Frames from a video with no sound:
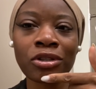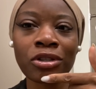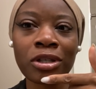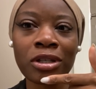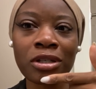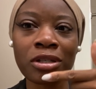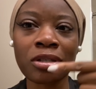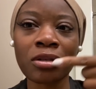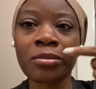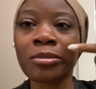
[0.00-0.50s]

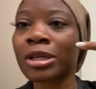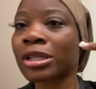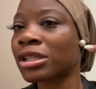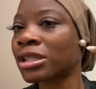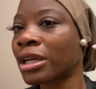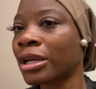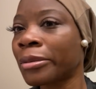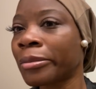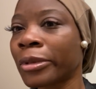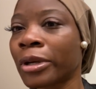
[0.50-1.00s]
Trying to steal my
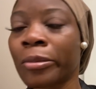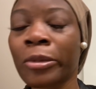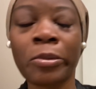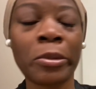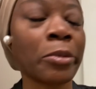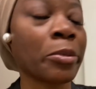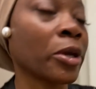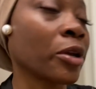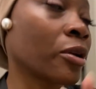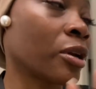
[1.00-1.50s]
shine, but I'm on
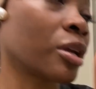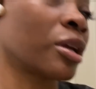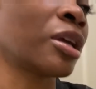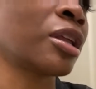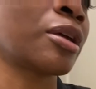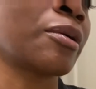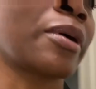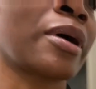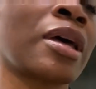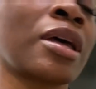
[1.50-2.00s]
my period.
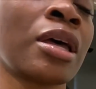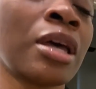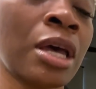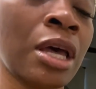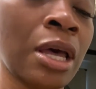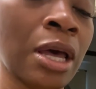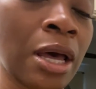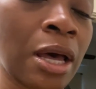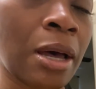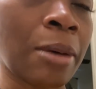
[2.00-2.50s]
Anyway,
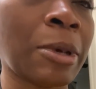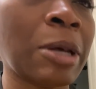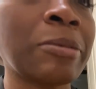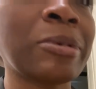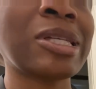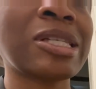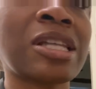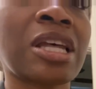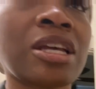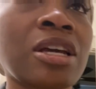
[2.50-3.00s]
I'm
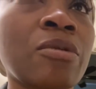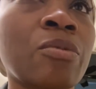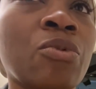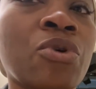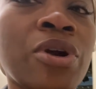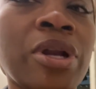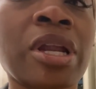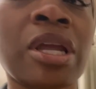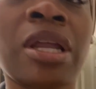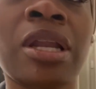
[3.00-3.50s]
coming to say good
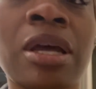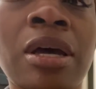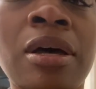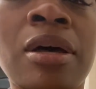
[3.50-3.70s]
morning.